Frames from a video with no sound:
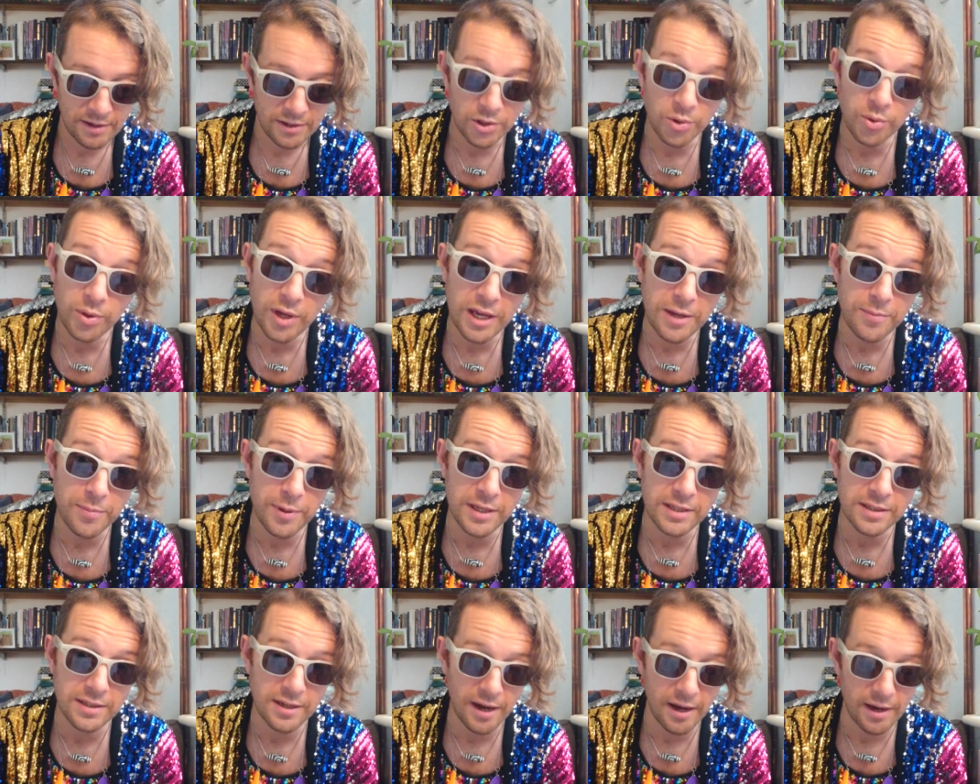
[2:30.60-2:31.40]
You'll keep
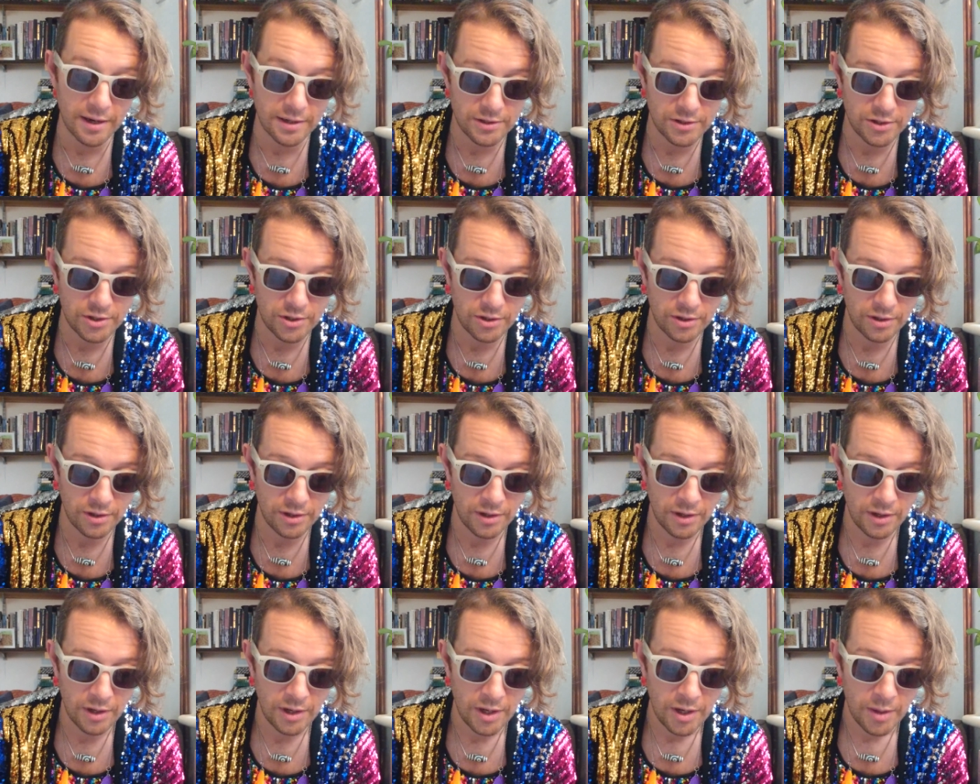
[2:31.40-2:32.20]
in touch.
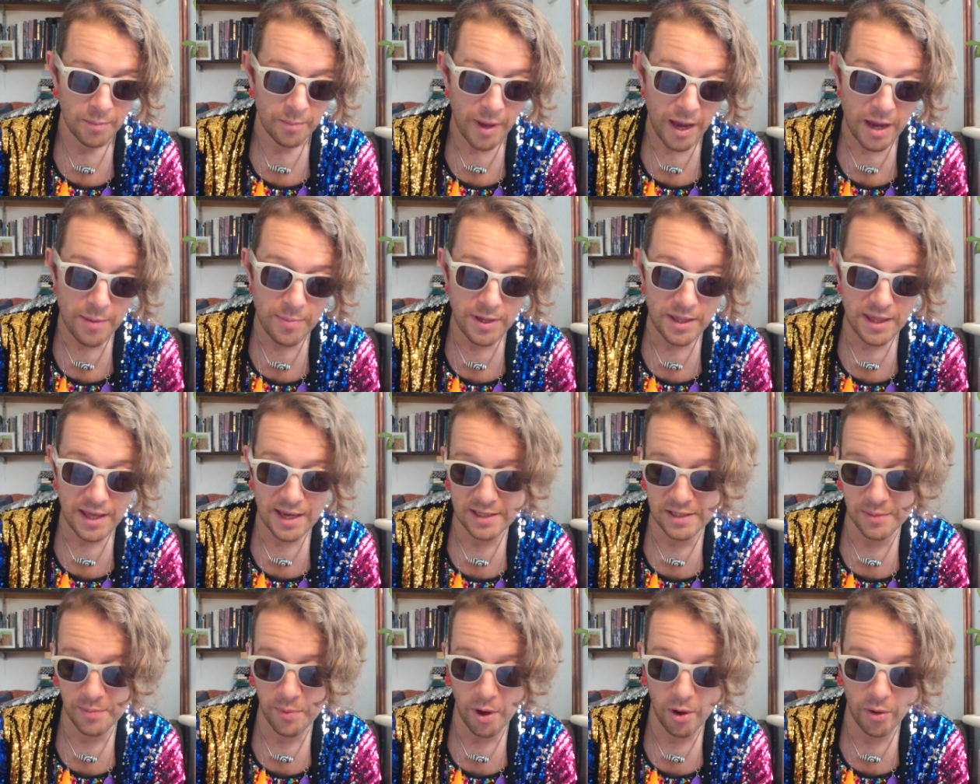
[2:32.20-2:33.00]
Maybe
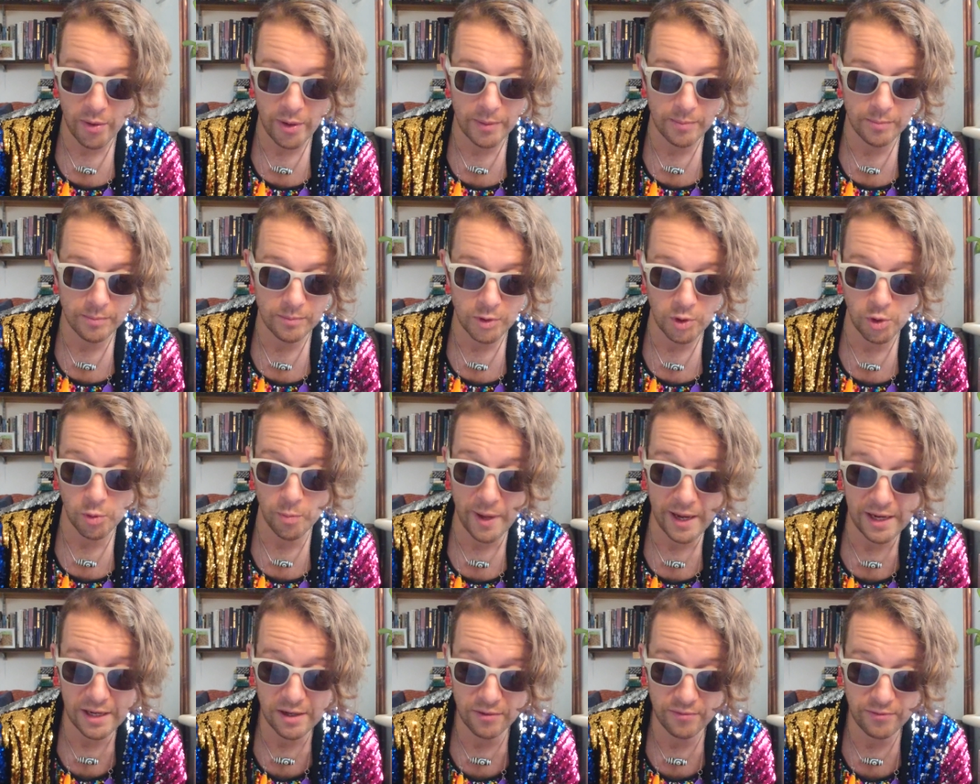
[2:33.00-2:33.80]
there's a poem you'll
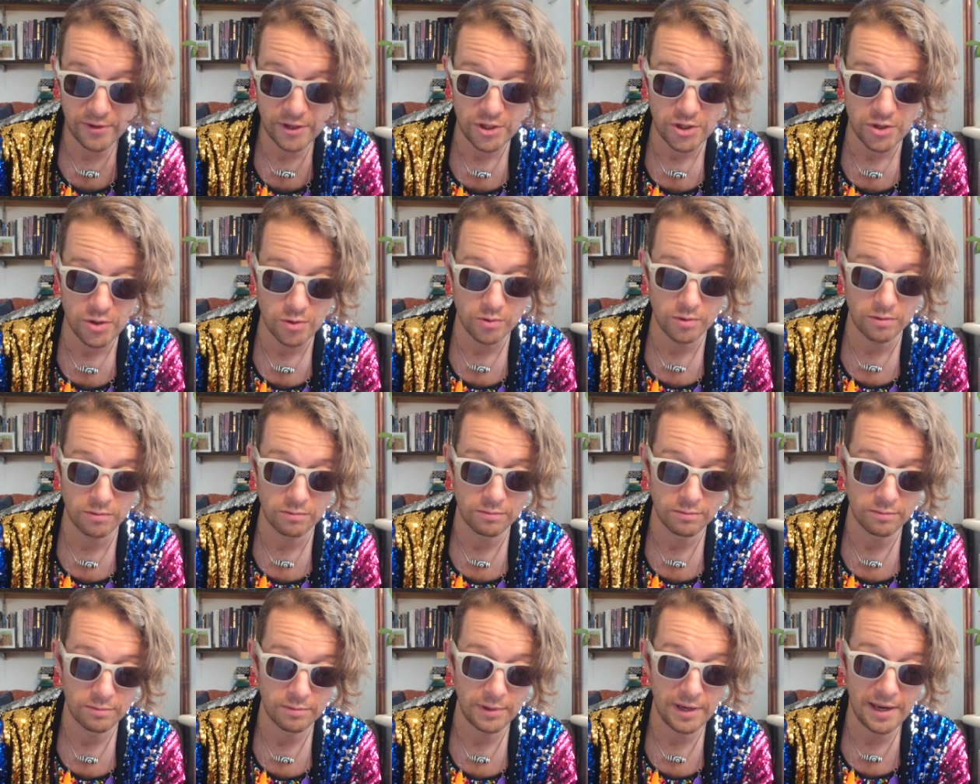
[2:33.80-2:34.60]
make official,
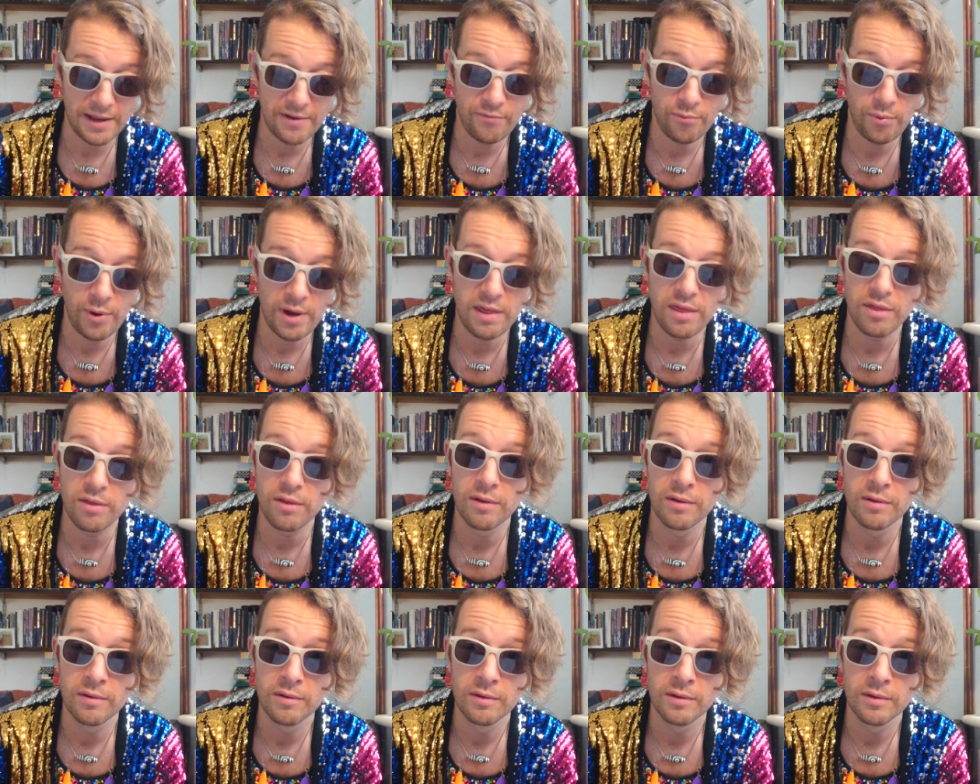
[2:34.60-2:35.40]
live with,
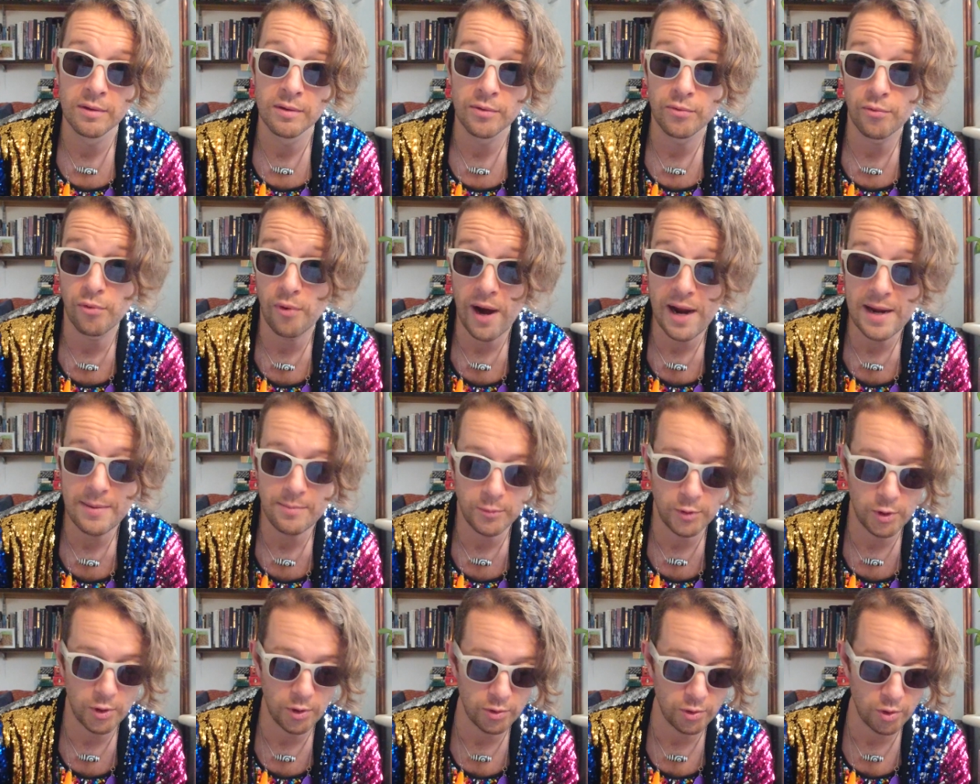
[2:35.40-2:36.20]

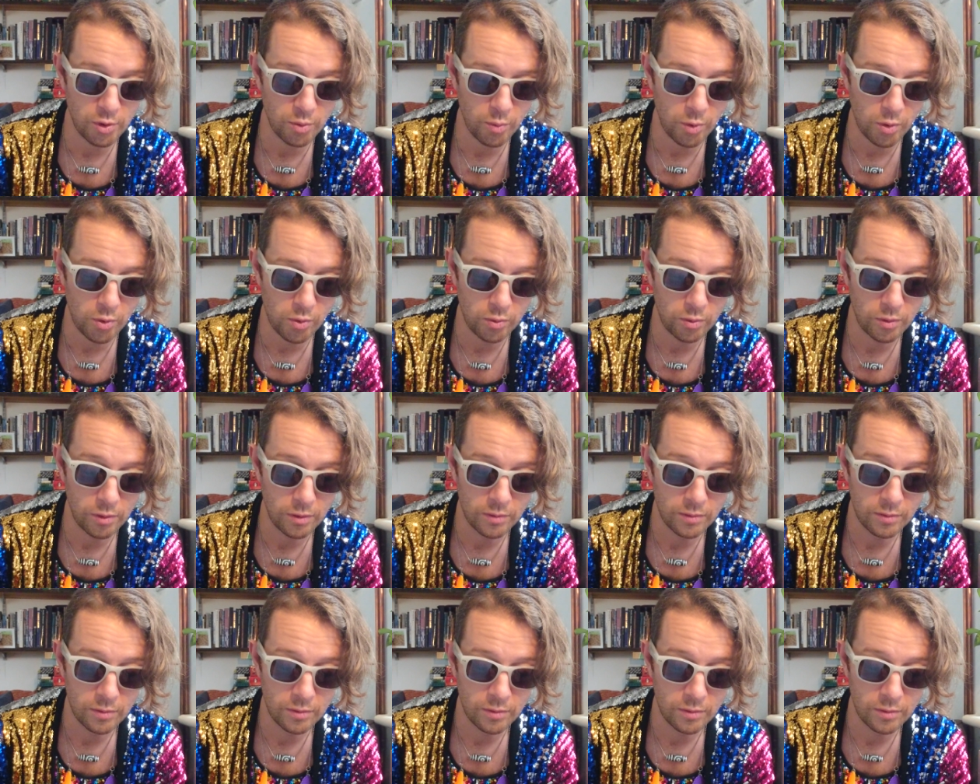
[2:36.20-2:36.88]
framed on your wall.